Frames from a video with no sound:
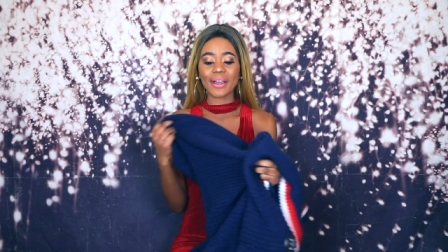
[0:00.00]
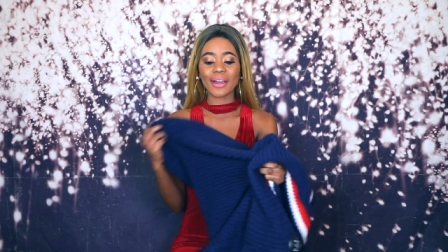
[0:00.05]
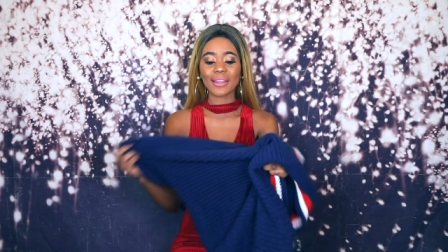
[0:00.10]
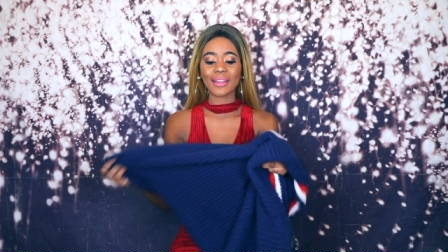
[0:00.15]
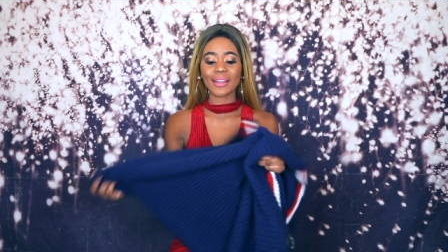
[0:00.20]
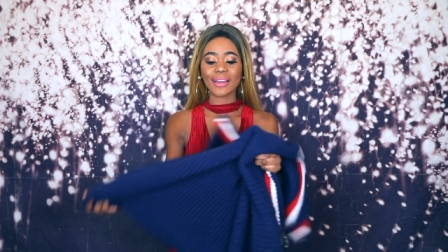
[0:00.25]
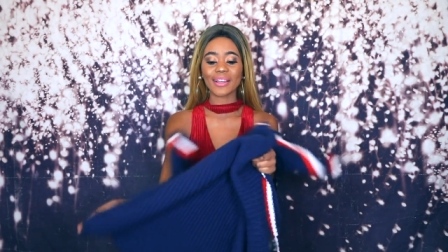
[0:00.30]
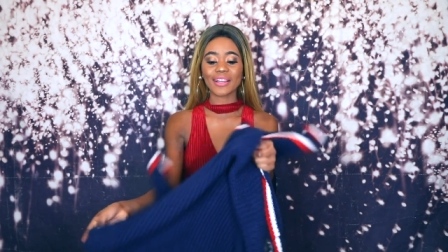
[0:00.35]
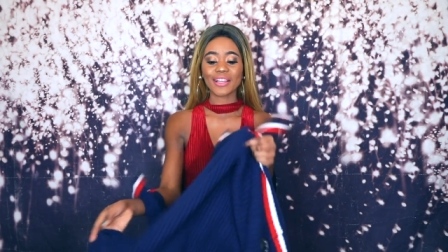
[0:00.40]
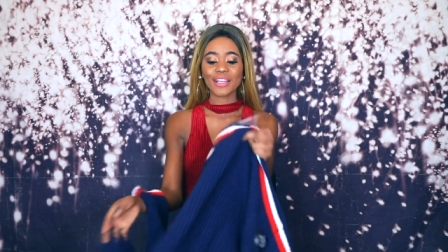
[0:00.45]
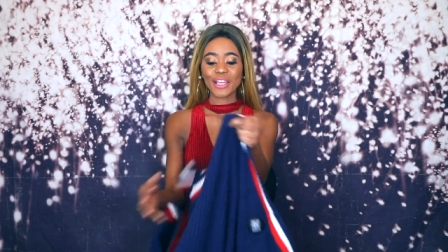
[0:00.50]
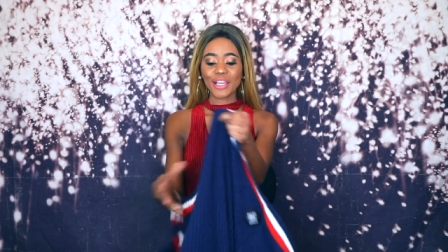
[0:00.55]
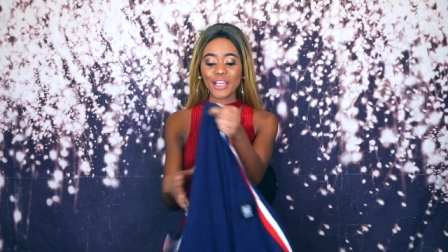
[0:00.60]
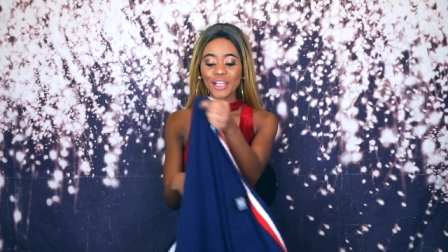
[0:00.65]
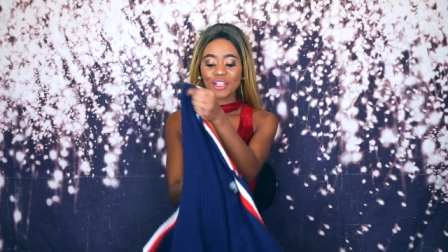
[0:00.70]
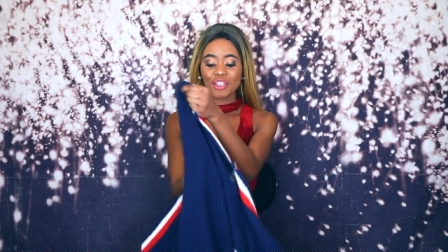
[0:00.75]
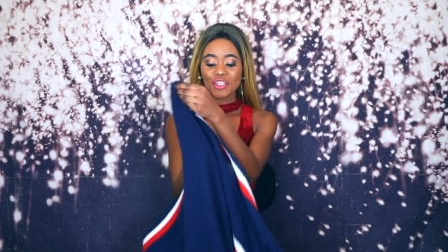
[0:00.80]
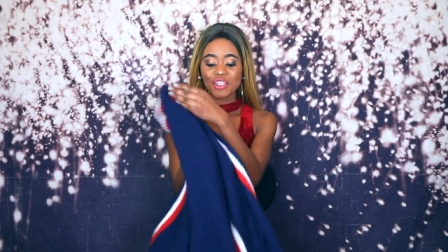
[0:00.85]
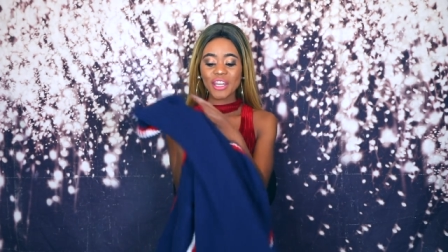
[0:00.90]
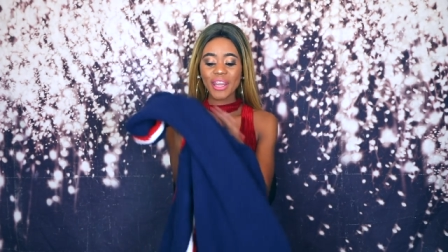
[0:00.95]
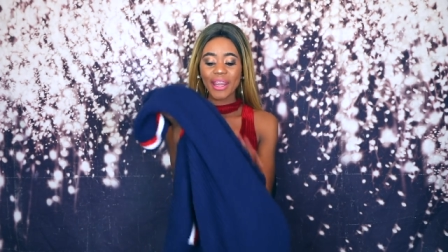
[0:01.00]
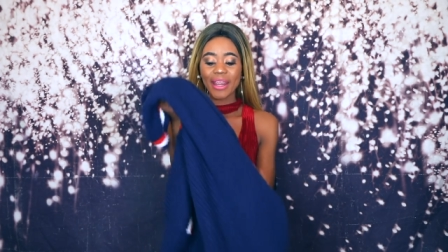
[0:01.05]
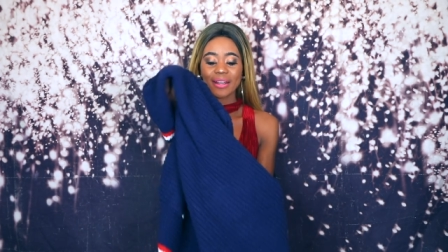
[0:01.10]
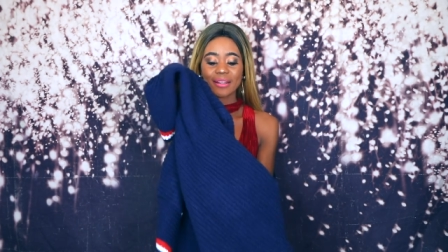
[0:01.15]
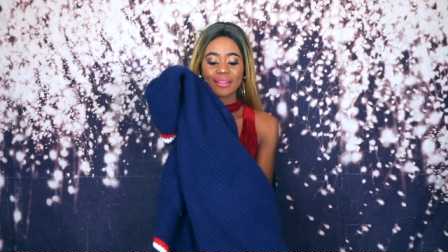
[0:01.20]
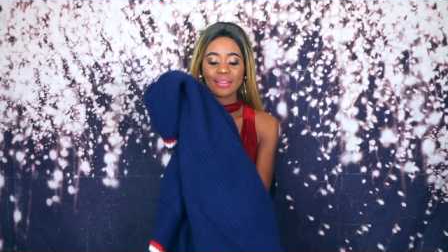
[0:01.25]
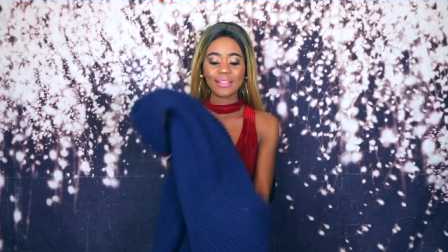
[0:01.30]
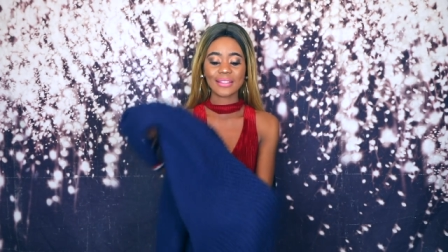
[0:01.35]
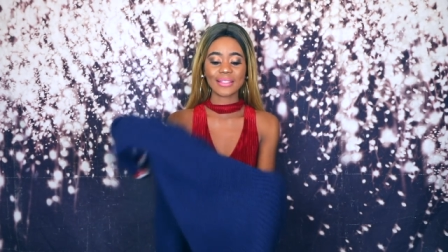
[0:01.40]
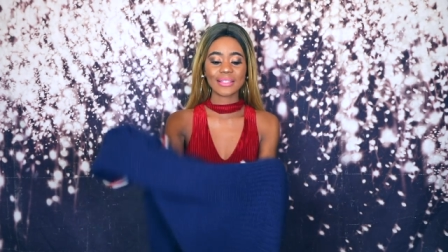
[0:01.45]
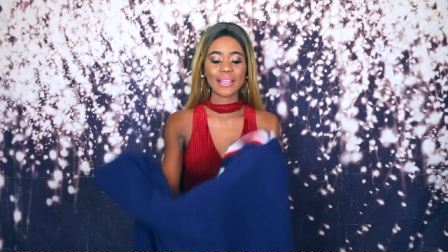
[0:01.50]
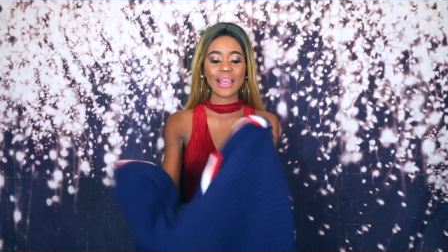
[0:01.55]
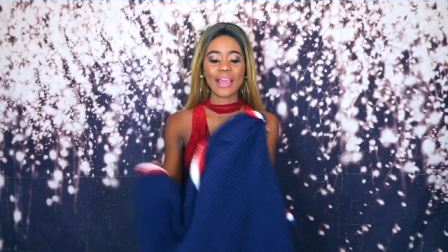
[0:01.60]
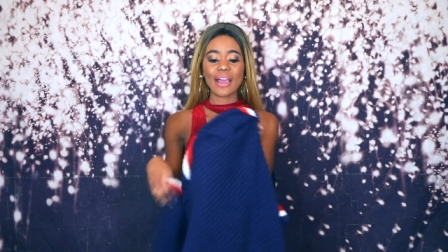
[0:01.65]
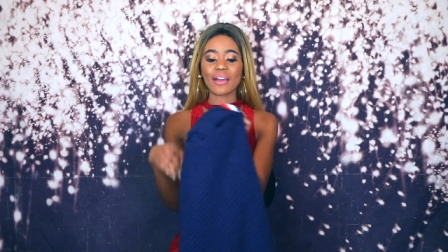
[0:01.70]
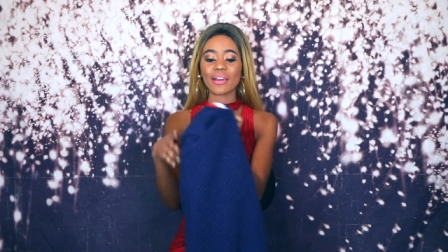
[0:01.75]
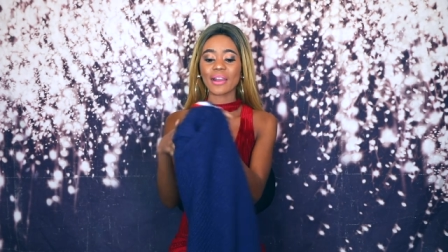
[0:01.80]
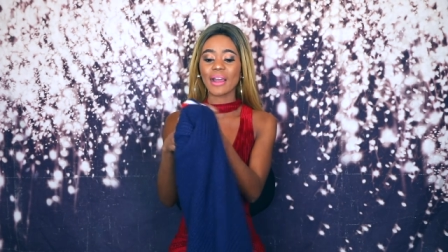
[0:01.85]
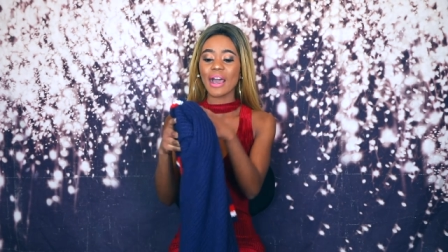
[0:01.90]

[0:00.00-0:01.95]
color. Check this out.